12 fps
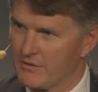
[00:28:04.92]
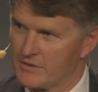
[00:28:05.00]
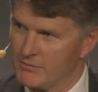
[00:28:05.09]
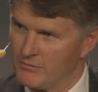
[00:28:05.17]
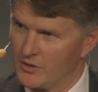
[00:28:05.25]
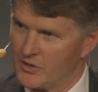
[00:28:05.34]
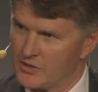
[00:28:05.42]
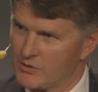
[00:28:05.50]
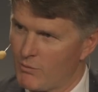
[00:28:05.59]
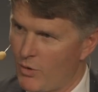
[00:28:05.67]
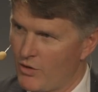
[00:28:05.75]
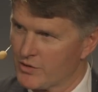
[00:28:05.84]
have some very
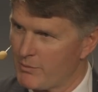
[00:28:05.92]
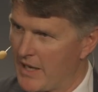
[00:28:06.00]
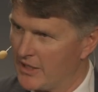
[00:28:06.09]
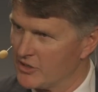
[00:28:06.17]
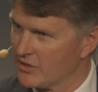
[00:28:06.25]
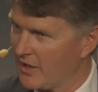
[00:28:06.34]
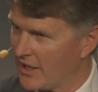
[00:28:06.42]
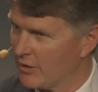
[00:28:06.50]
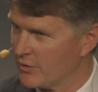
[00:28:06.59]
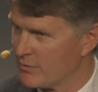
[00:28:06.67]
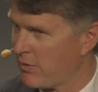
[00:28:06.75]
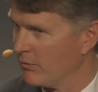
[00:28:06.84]
small Spanish
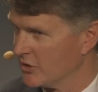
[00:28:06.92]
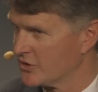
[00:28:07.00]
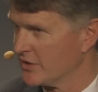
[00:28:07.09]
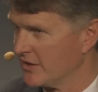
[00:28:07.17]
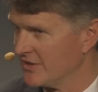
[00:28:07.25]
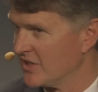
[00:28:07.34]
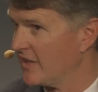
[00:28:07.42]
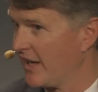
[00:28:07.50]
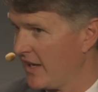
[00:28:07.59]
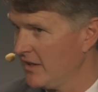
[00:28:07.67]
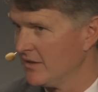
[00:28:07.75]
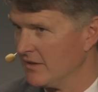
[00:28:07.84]
language publishing
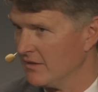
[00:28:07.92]
today,